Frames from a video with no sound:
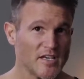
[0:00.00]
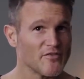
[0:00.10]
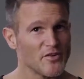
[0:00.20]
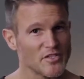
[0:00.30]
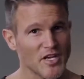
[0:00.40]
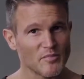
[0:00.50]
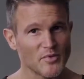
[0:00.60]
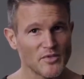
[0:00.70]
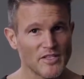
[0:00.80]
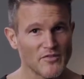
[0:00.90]
For
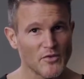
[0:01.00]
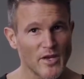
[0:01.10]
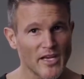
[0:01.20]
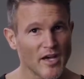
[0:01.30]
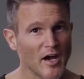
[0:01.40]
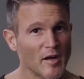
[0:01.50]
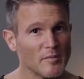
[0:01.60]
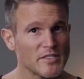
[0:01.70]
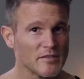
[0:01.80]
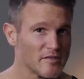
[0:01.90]
example, if you ate
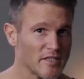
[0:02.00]
carbs,